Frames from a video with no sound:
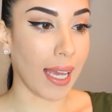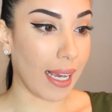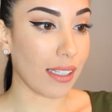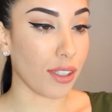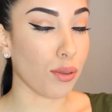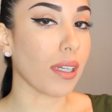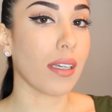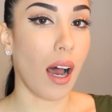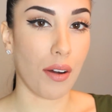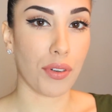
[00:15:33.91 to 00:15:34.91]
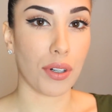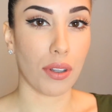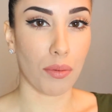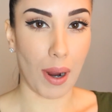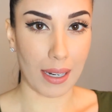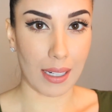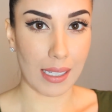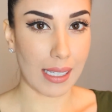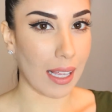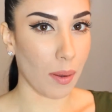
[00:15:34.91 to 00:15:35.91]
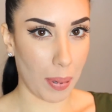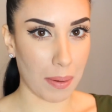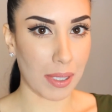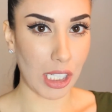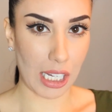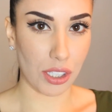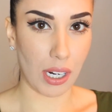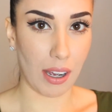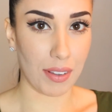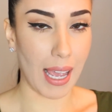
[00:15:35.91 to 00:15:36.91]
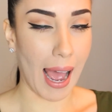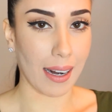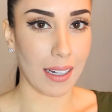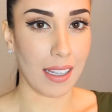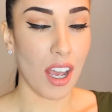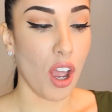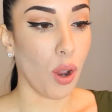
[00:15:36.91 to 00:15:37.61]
case you can cover the redness and the pigmentation of the acne.